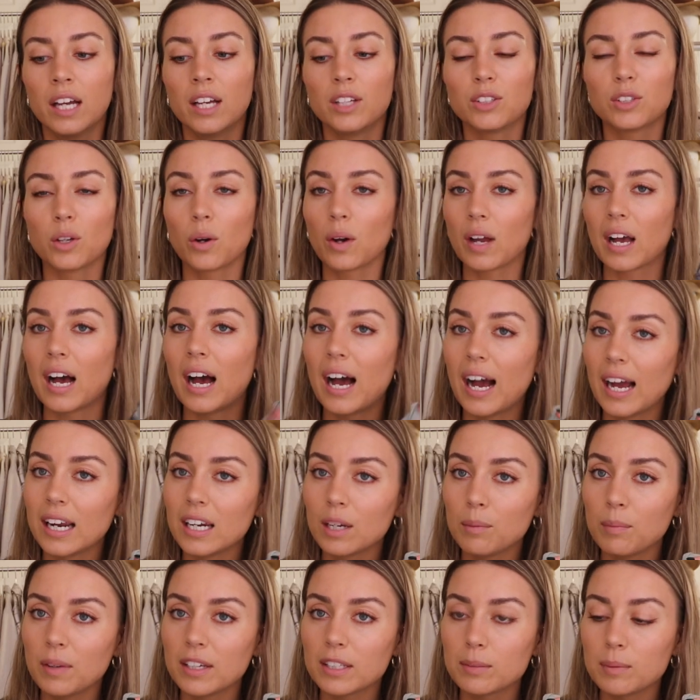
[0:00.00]
So it kind
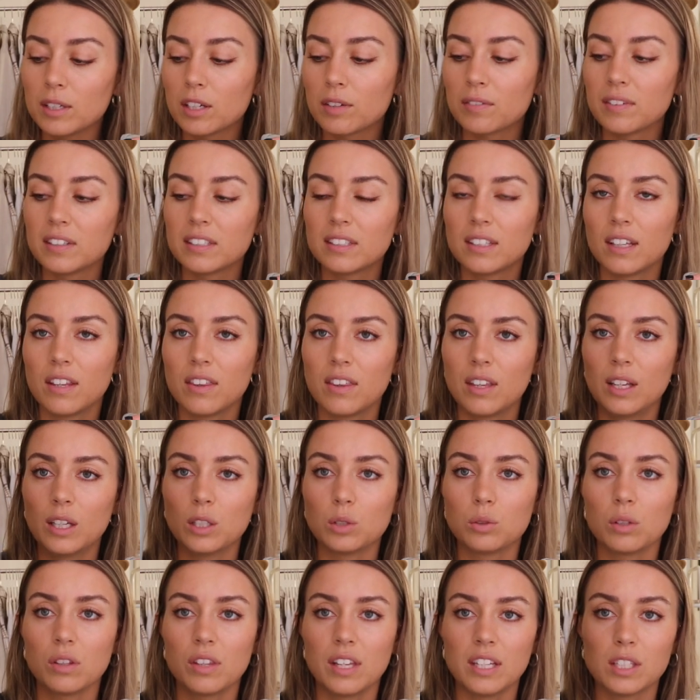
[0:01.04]
of makes me nervous that
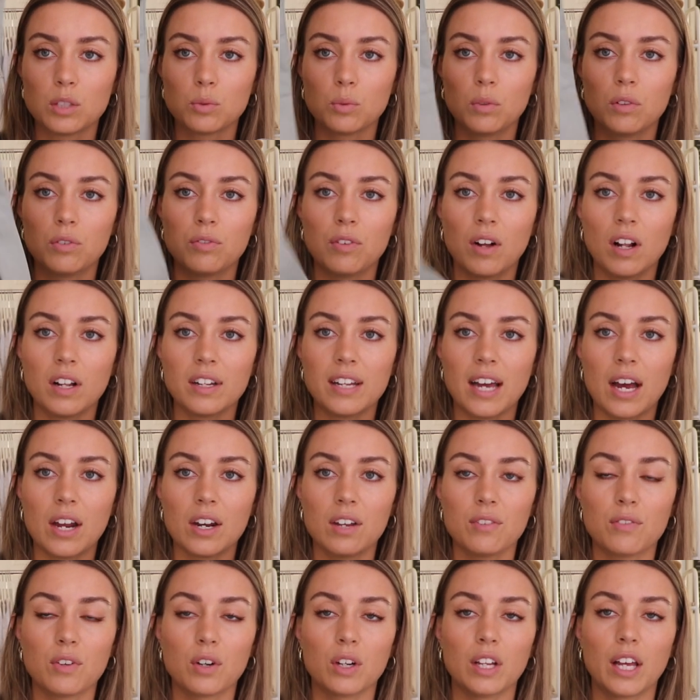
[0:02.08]
these this will fall down
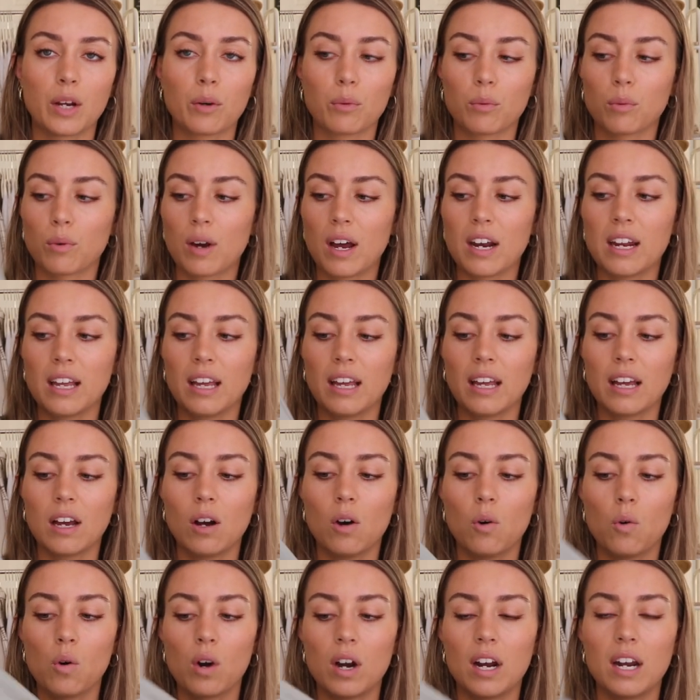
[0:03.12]
if you're like running
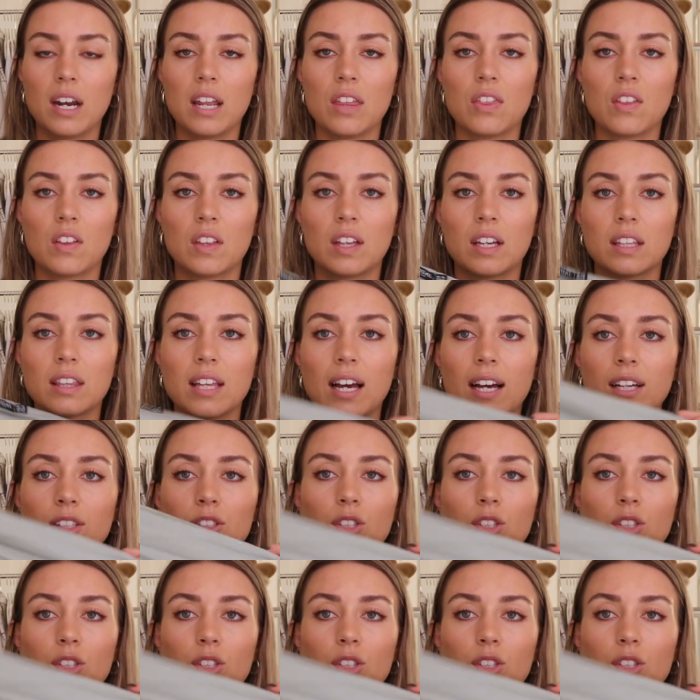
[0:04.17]
or anything like that.